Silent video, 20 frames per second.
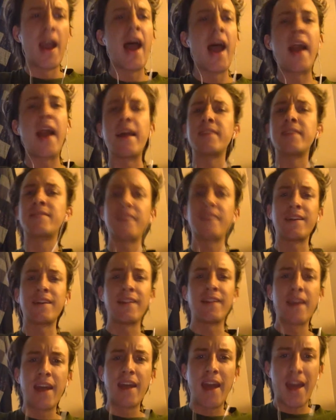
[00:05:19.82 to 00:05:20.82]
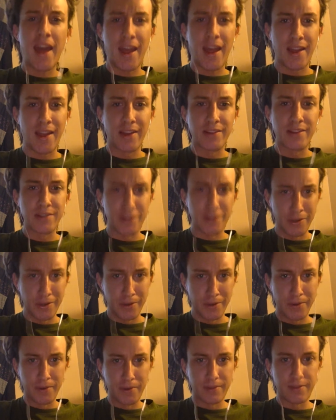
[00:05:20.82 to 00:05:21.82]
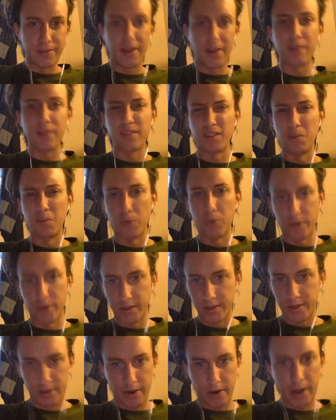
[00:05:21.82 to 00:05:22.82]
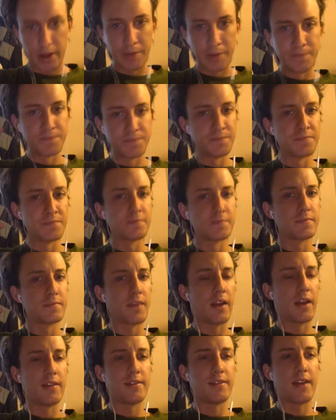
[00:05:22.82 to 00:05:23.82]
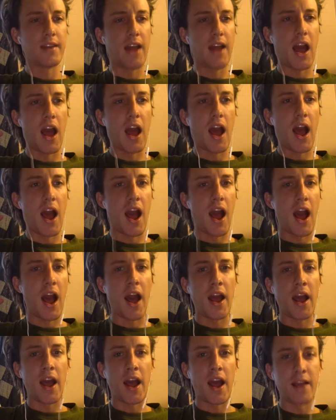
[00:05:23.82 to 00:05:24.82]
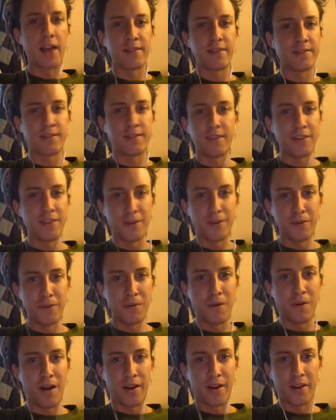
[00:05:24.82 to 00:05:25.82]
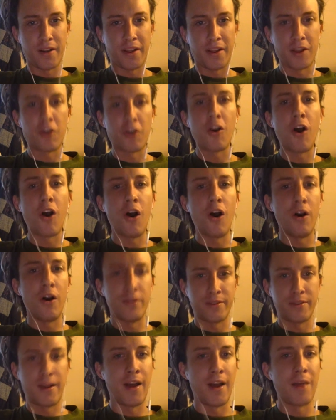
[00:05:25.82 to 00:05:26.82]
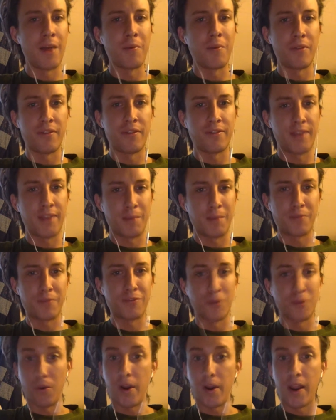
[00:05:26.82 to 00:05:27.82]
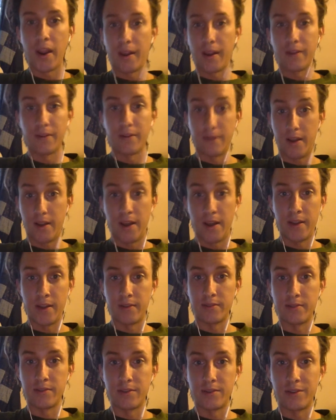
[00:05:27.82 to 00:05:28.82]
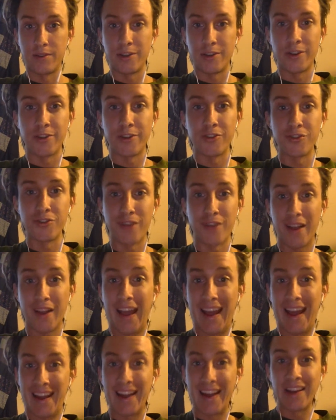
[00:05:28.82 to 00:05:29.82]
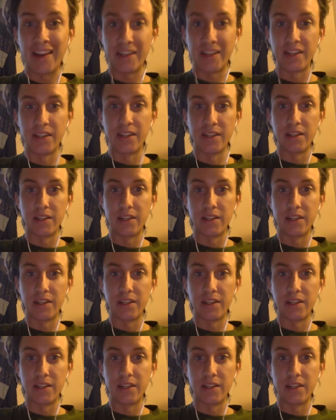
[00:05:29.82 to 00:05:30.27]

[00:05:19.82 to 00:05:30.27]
And I said, Hey, dude, I was a little more discreet. I said, I see you on here all the time with the same story, okay? You're a drug addict.